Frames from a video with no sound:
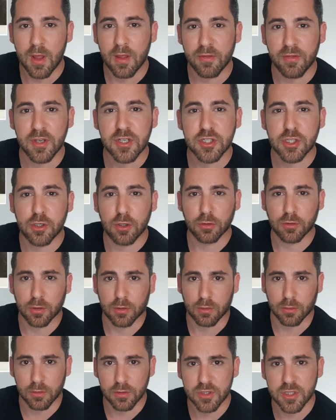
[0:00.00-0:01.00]
These
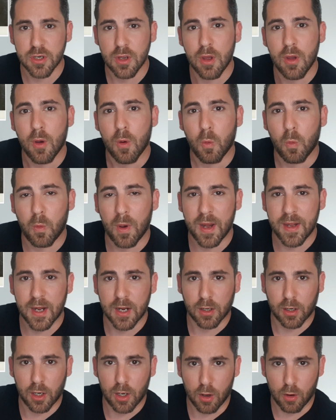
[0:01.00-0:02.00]
cuticles, when are
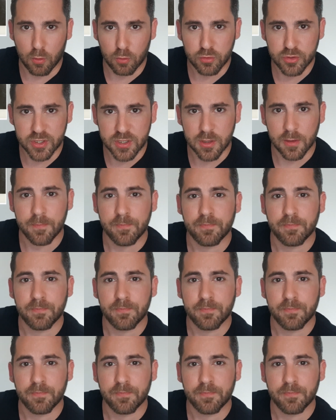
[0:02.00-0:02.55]
closed,